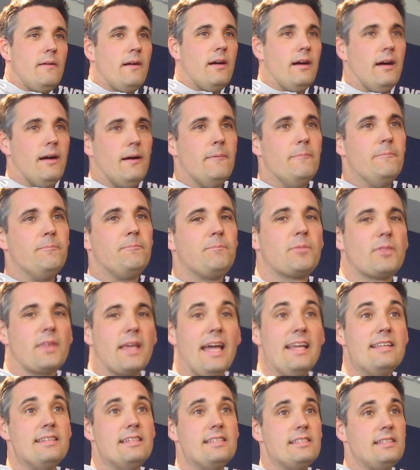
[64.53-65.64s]
um,
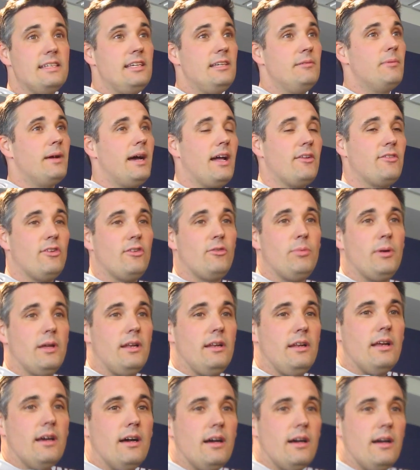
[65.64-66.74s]
ACC matches, but
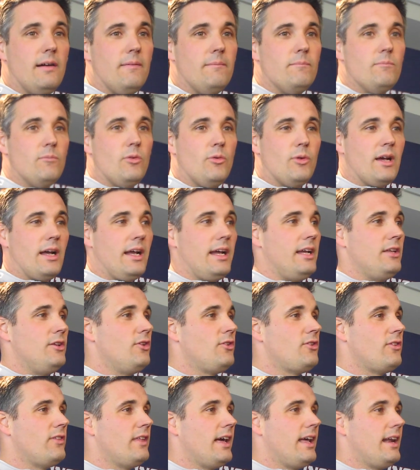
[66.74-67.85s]
um, we gotta get
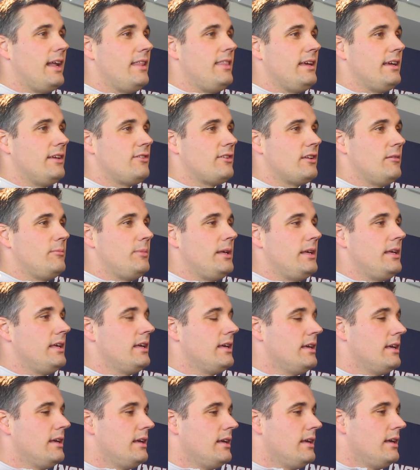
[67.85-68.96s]
used to that. I think it's going to be
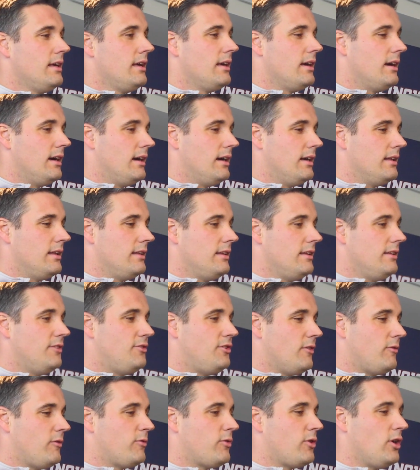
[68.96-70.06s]
uh, it's
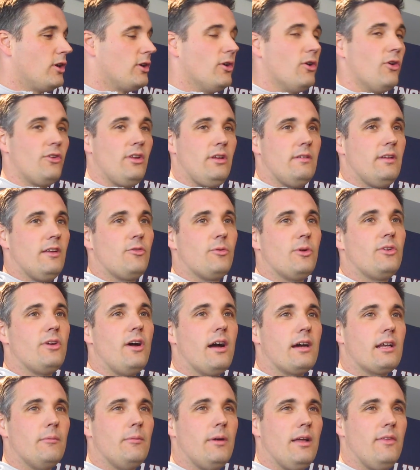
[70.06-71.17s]
different for our girls, even as we're
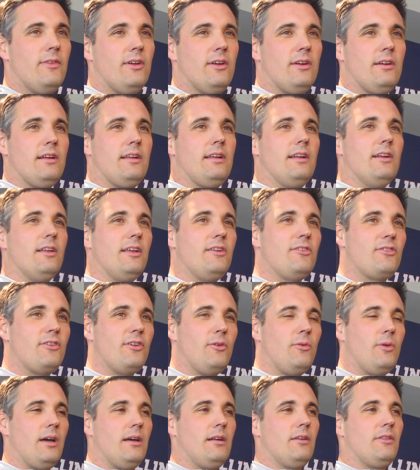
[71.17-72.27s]
talking about. They you know they
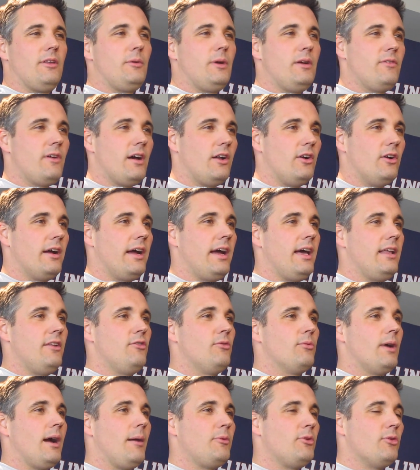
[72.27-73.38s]
still I don't think we've got our
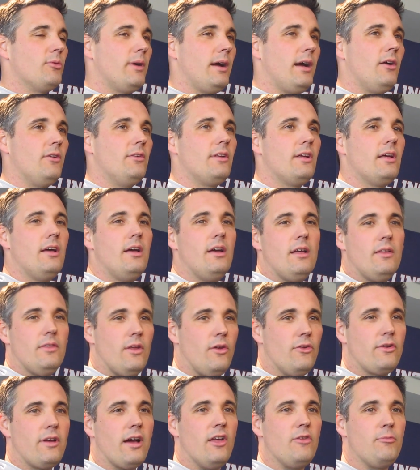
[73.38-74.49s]
heads wrapped around
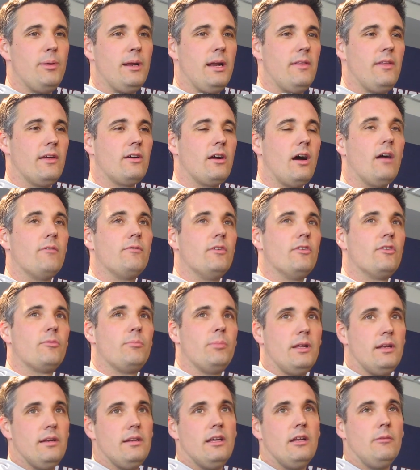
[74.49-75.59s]
those guys being in the conference,
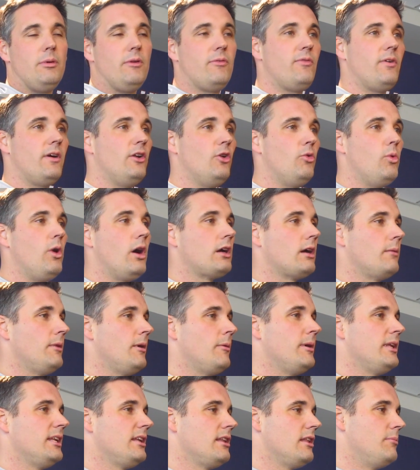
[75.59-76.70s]
but it'll be fun to welcome
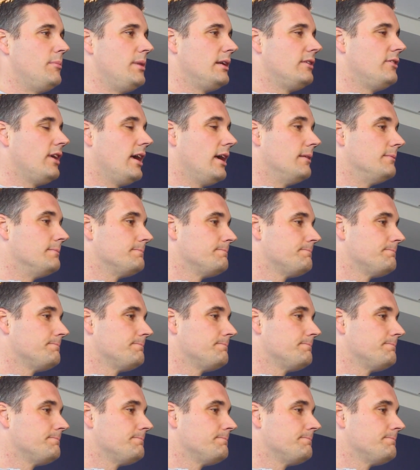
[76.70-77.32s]
them into the Big Ten